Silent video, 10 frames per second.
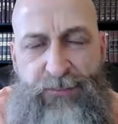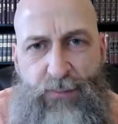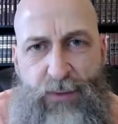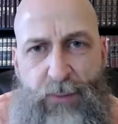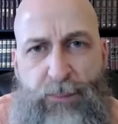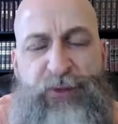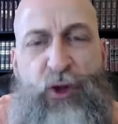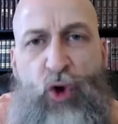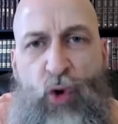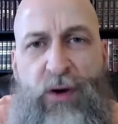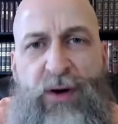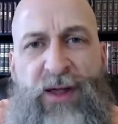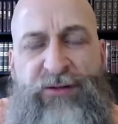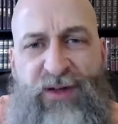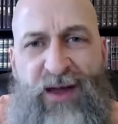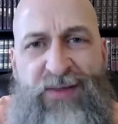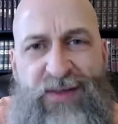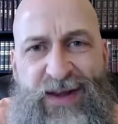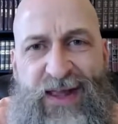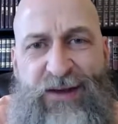But the Lord has done the
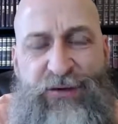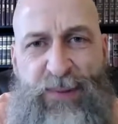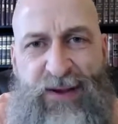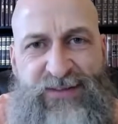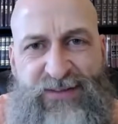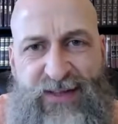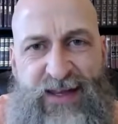next best thing,